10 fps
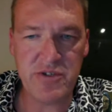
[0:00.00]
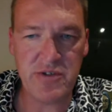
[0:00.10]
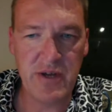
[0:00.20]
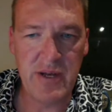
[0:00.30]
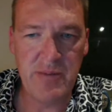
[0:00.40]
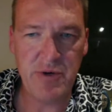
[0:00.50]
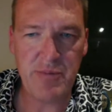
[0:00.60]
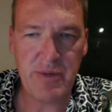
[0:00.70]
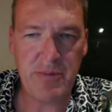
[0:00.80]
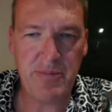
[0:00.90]
to put
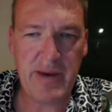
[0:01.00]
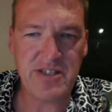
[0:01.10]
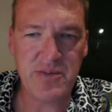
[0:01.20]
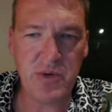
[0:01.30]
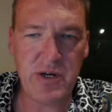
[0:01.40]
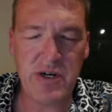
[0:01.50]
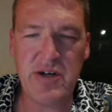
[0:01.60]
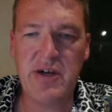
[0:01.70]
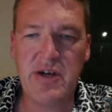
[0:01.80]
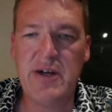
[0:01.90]
people back to work,